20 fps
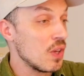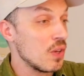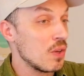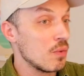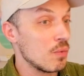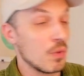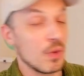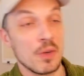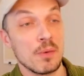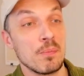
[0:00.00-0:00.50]

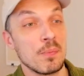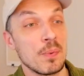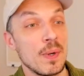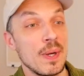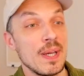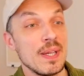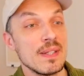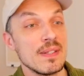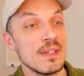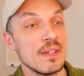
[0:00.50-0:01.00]

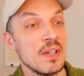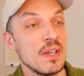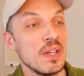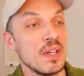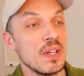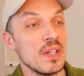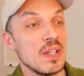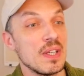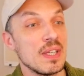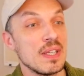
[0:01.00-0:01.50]
WordPress
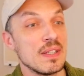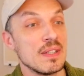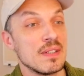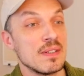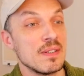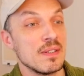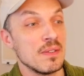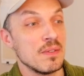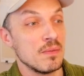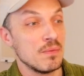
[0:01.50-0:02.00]

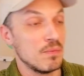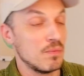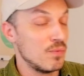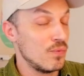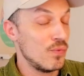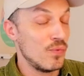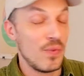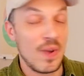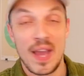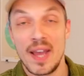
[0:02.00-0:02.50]
is
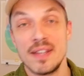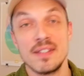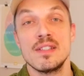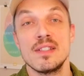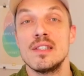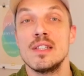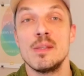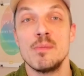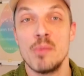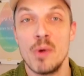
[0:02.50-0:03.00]

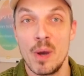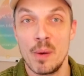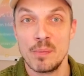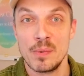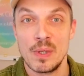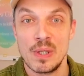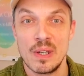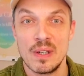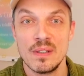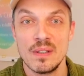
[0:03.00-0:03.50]
vastly
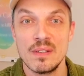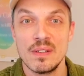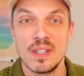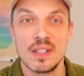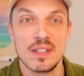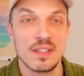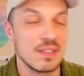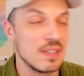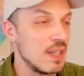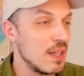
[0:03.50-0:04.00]
popular.
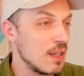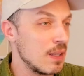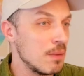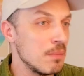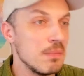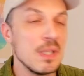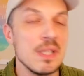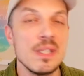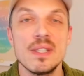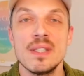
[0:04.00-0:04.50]
There's like 1
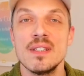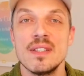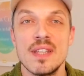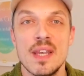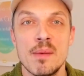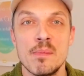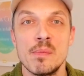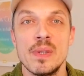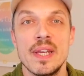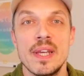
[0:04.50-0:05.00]
million
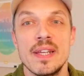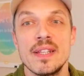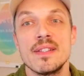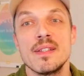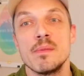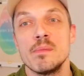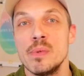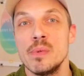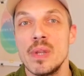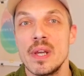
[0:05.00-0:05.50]
templates
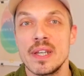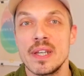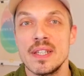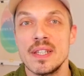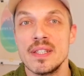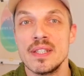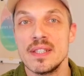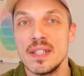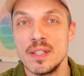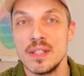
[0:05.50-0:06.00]
and
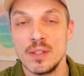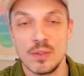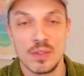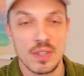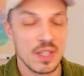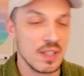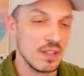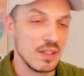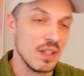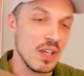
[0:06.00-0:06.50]
plugins, and you
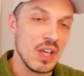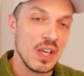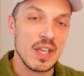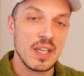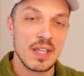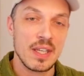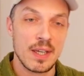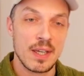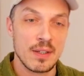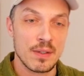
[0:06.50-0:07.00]
can
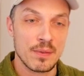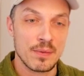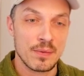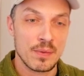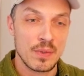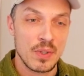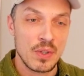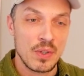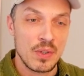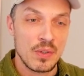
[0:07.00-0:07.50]
kind of
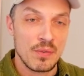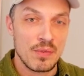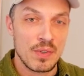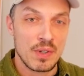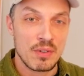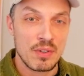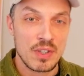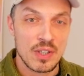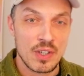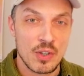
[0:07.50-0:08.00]

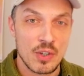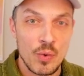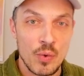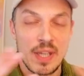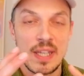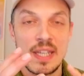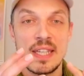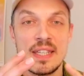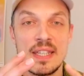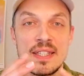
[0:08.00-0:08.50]
very
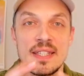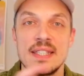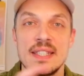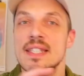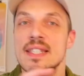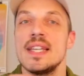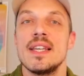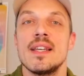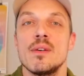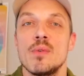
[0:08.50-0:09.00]
quickly
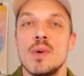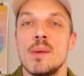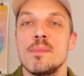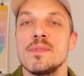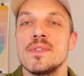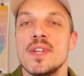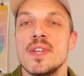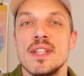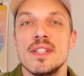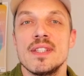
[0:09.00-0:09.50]
stick a
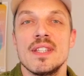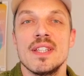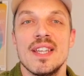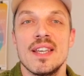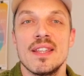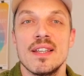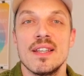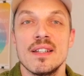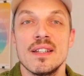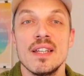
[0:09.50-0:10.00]
website
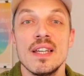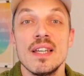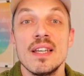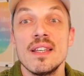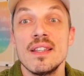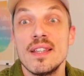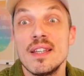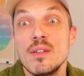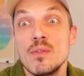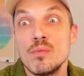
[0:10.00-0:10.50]
together
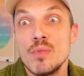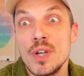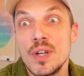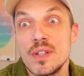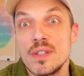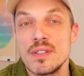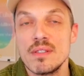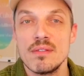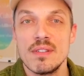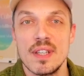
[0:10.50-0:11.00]
that
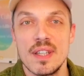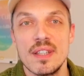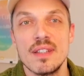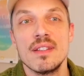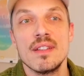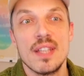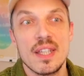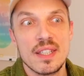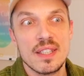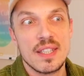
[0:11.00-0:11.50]
works
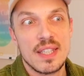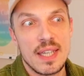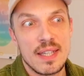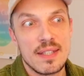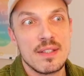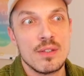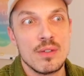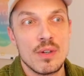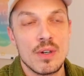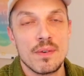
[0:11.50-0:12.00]
and that
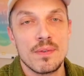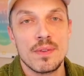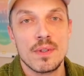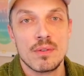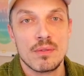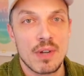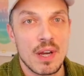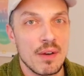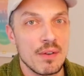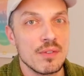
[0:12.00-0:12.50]
gets you off the
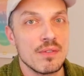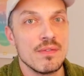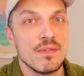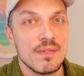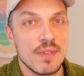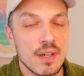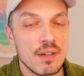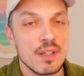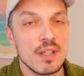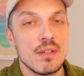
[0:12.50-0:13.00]
ground
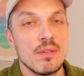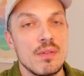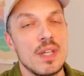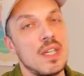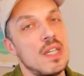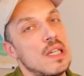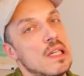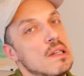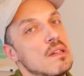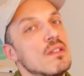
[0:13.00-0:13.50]
very
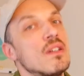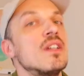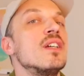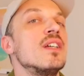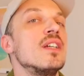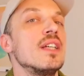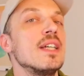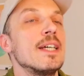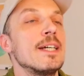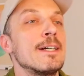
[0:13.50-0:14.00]
quickly.
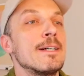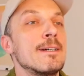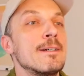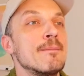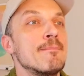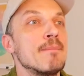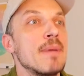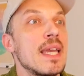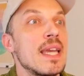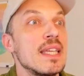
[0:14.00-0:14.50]

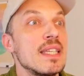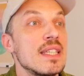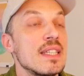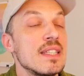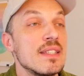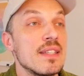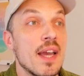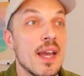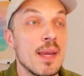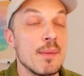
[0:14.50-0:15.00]
And in
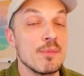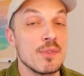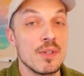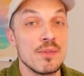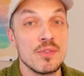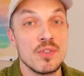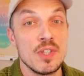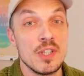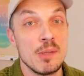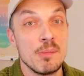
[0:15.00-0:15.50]
times
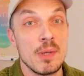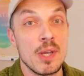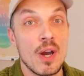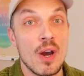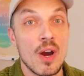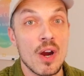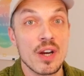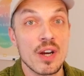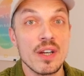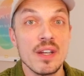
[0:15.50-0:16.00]
of
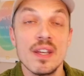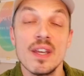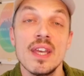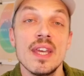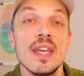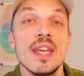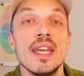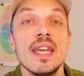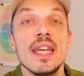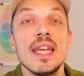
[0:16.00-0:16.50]
GDPR
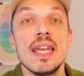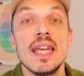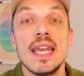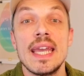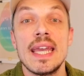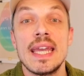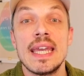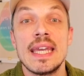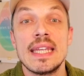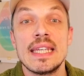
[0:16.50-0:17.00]

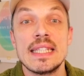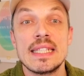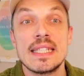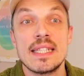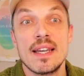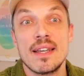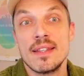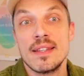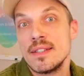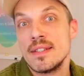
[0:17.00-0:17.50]
and
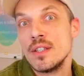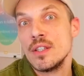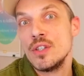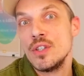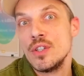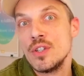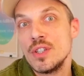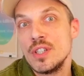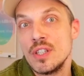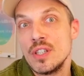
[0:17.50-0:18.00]
other
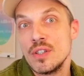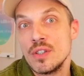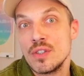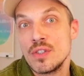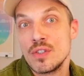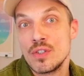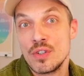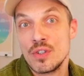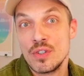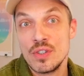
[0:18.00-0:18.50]
security
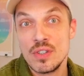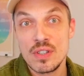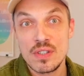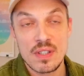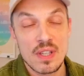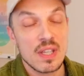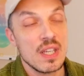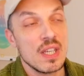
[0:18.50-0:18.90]
concerns,